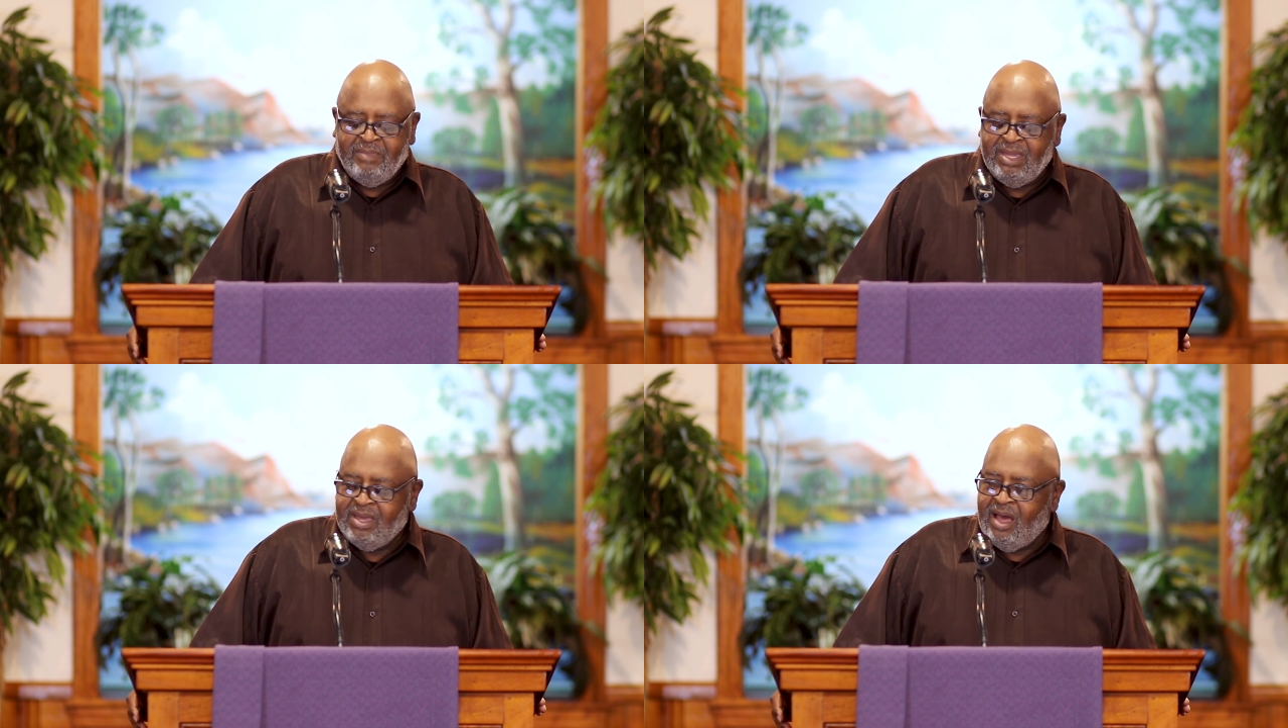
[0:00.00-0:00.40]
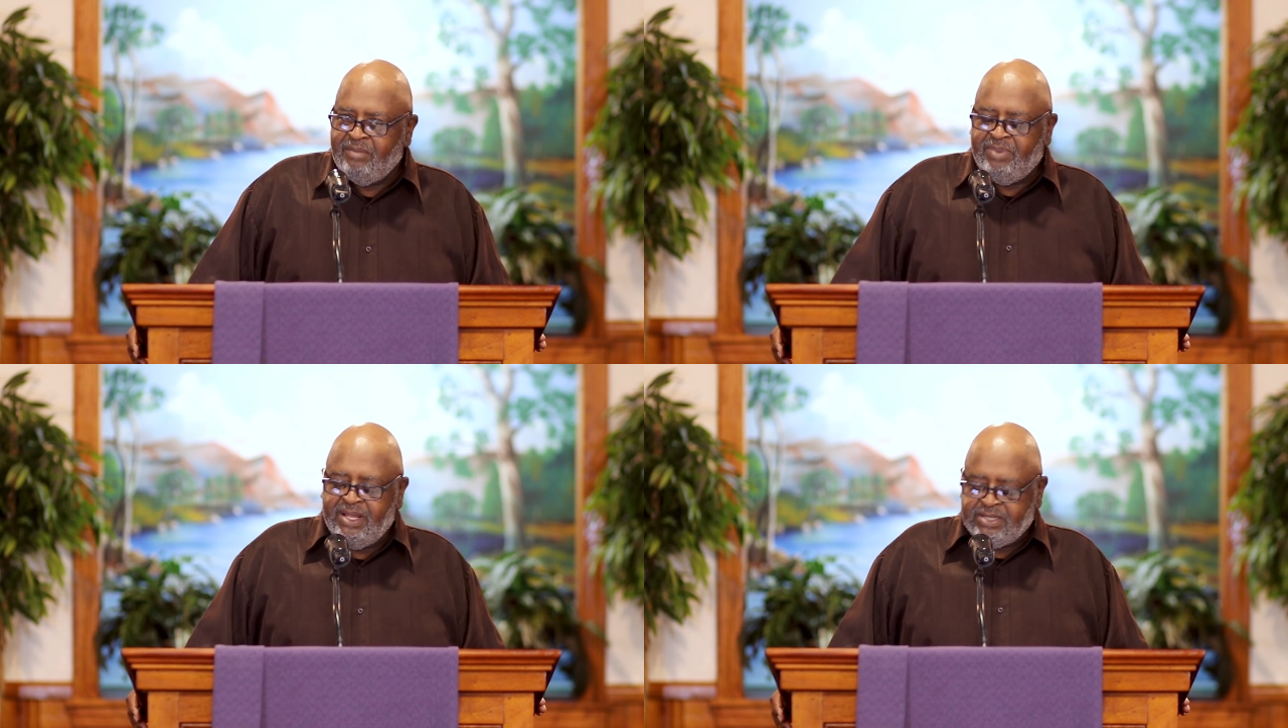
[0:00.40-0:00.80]
May
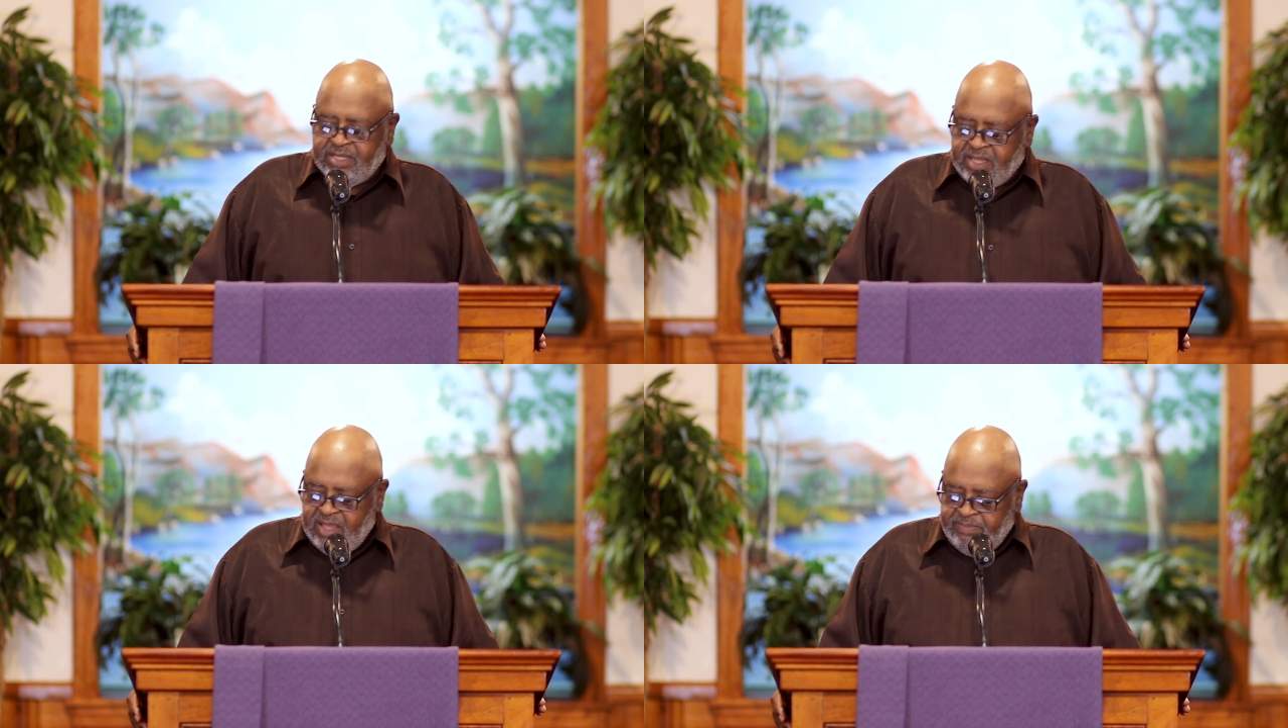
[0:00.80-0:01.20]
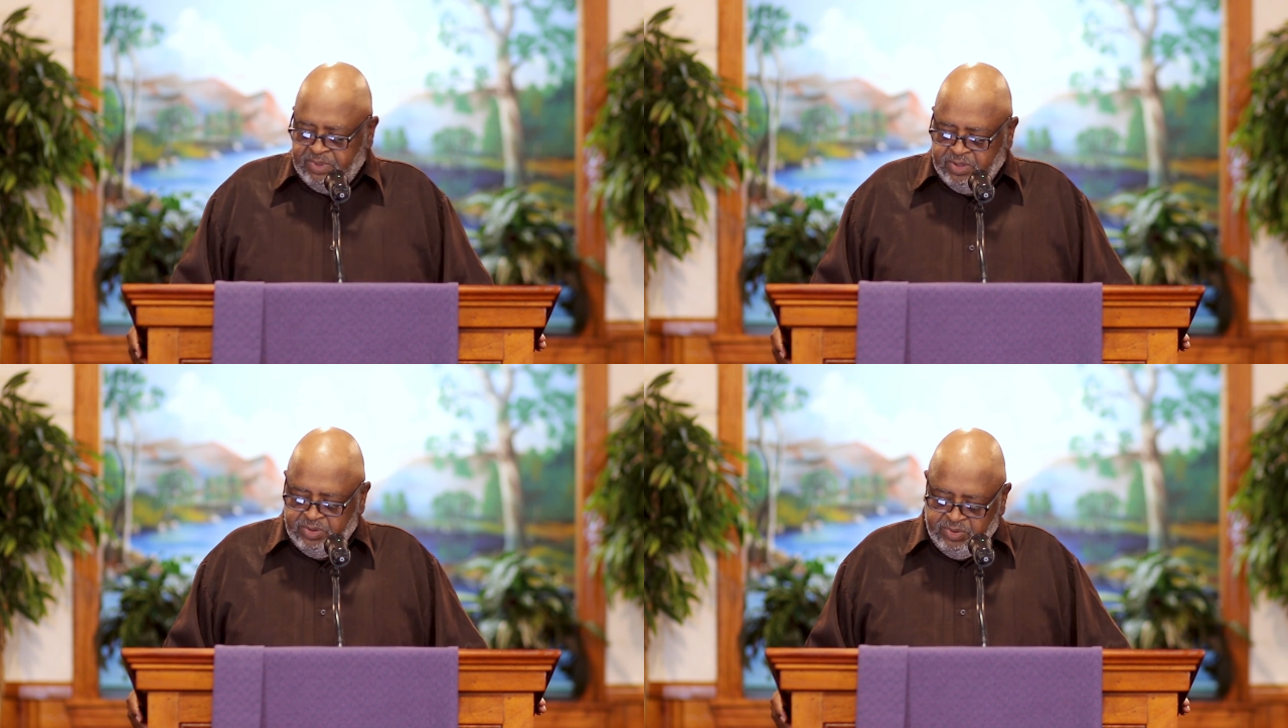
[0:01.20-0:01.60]
God bless and
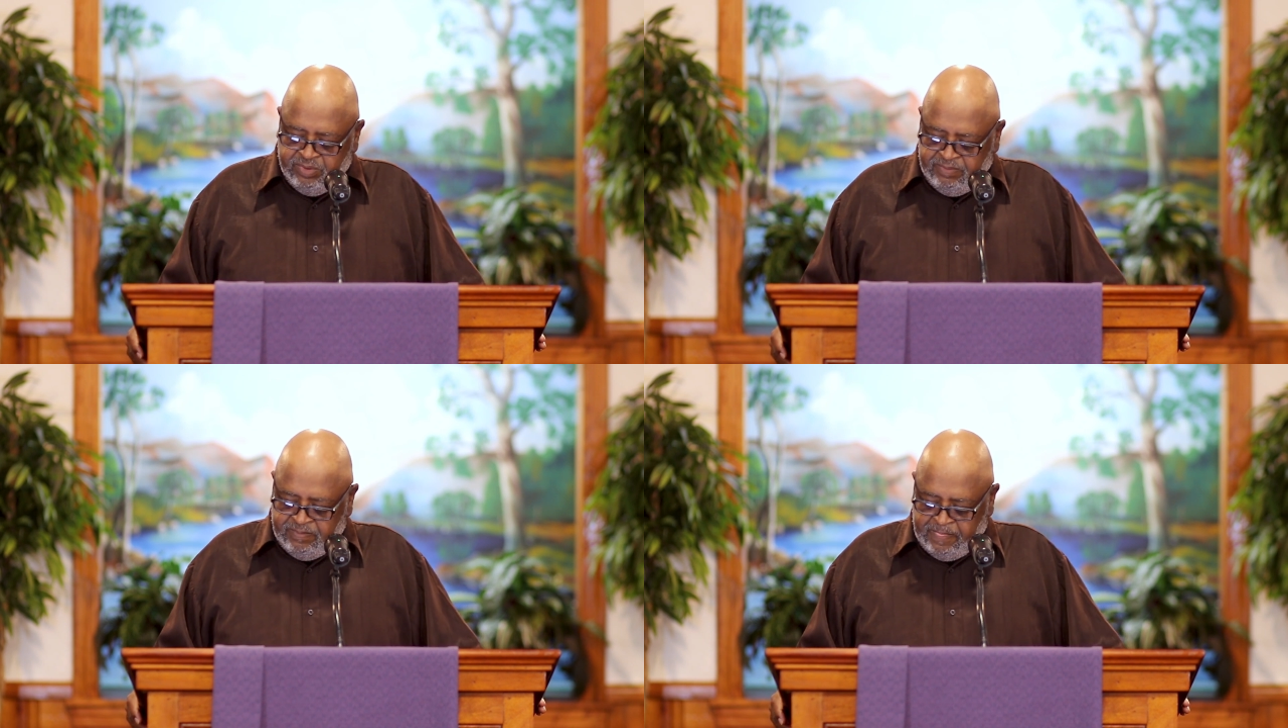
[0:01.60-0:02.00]
keep you,